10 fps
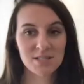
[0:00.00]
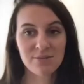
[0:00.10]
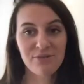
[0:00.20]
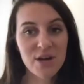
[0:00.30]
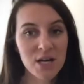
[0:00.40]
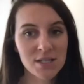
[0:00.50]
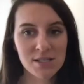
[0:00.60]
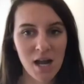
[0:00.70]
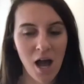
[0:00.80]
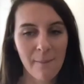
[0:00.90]
The first
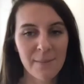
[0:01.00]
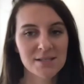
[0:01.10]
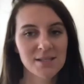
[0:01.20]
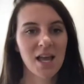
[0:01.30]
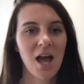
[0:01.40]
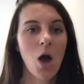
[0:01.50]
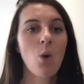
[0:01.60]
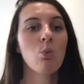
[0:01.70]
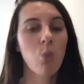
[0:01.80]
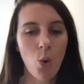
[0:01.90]
alarm is like
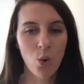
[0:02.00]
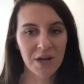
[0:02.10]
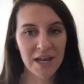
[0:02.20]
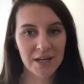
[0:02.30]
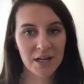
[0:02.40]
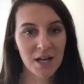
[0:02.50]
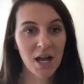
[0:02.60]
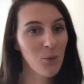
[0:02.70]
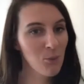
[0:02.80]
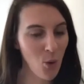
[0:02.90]
warning.
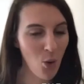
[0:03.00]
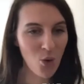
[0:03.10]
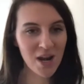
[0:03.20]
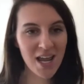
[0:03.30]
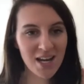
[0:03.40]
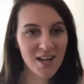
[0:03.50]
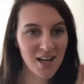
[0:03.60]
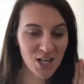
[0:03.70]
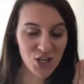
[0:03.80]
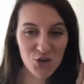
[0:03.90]
Yeah. Warning,
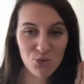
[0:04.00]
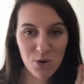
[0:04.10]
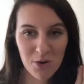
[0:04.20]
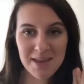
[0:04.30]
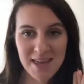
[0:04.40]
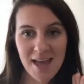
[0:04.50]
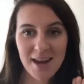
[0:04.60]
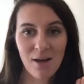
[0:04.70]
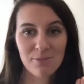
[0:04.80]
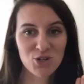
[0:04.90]
you will be getting
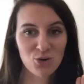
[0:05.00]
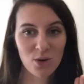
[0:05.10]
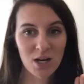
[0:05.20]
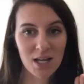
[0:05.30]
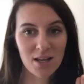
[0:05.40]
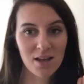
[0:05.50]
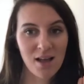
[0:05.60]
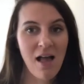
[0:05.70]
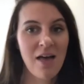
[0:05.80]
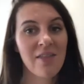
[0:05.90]
up shortly.
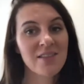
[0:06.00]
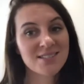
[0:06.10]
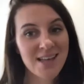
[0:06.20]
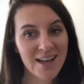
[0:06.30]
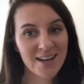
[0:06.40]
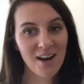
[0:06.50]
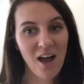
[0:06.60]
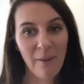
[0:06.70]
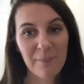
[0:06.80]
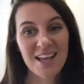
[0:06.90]
Yeah. And then the second
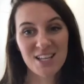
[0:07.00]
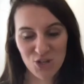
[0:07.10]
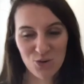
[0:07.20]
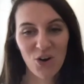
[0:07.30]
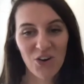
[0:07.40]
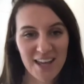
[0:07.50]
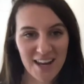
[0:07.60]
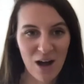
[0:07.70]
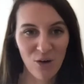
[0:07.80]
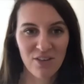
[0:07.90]
alarm, you got to get
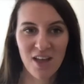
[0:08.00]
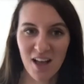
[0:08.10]
out of here.